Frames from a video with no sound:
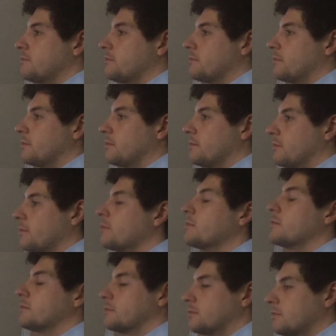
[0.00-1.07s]
plant.
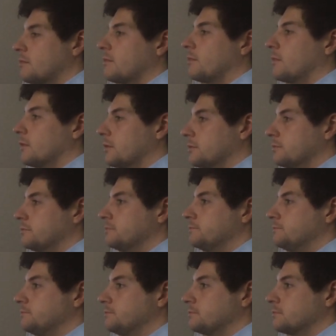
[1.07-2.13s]
They
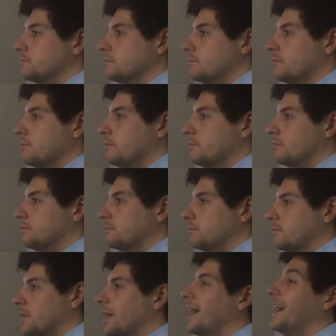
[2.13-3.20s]
require ammonium
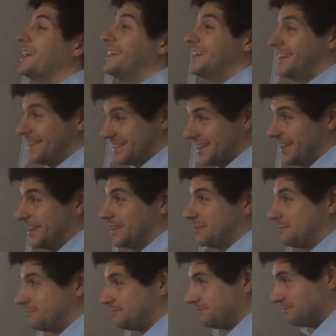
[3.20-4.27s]
at the
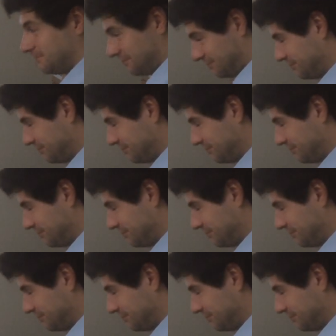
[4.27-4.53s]
moment.